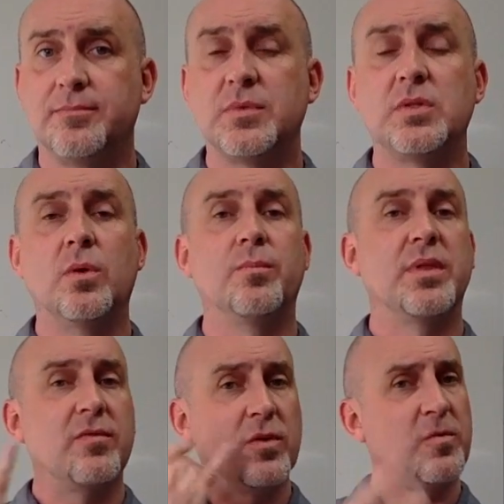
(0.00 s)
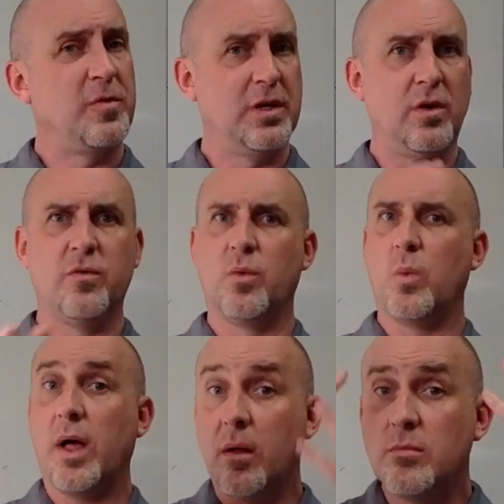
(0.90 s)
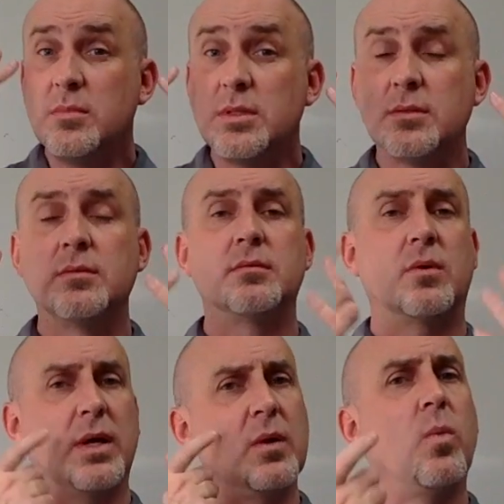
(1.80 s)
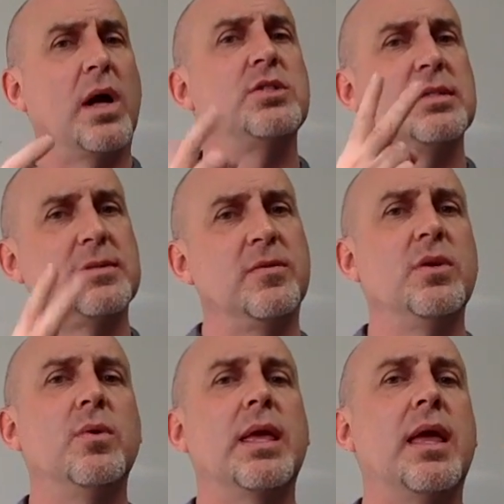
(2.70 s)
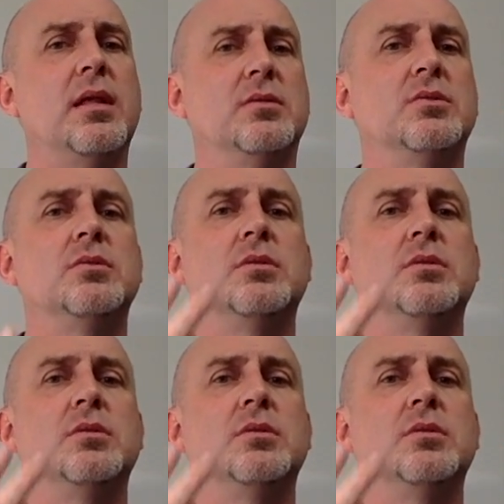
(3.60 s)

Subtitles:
So if you feel overwhelmed, go ahead and watch this video again,